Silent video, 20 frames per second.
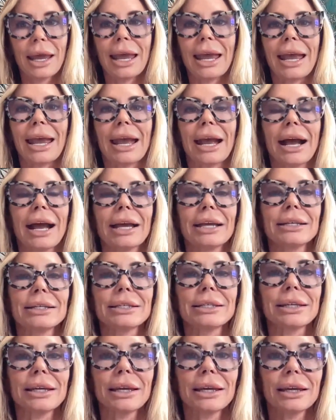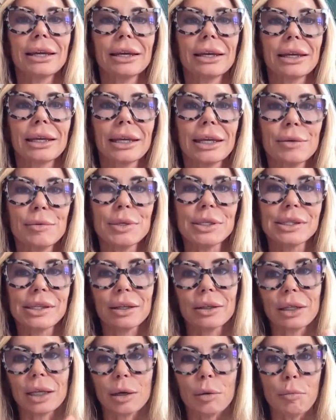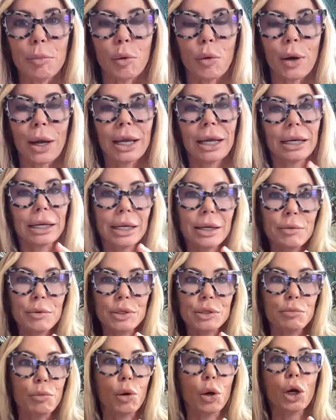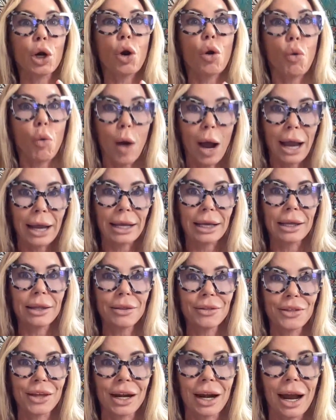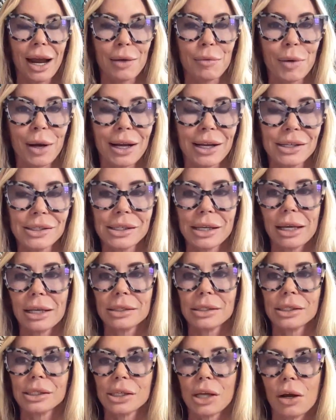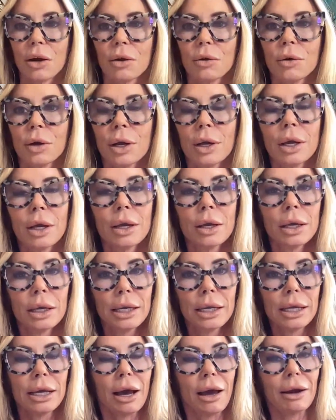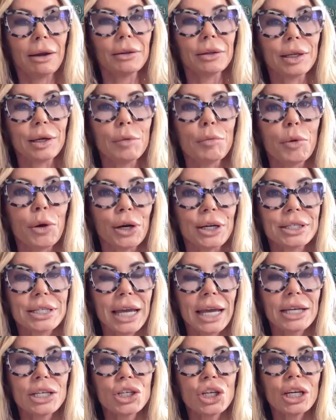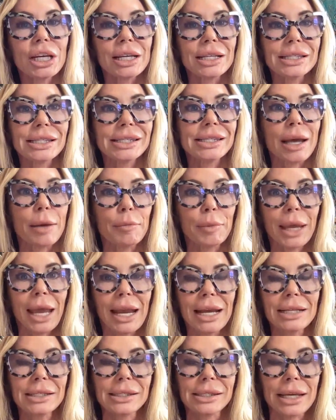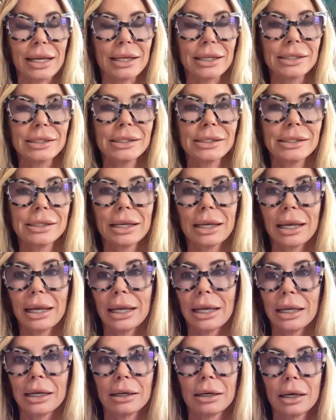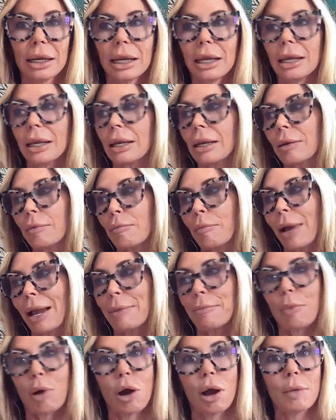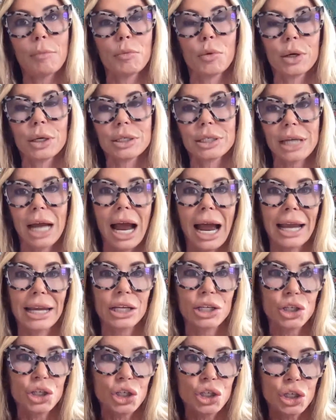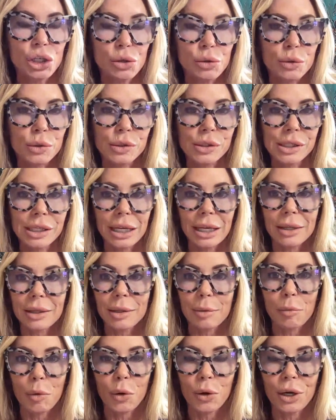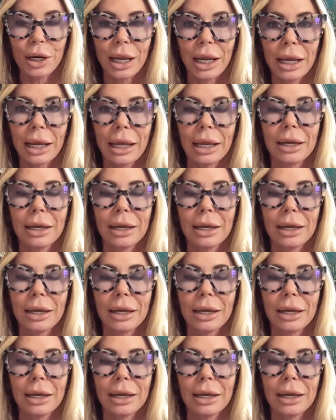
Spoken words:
And he was the little boy and he was more quiet than I was. And so he got a little more attention in some cases. In my mom would tie his shoes in the morning.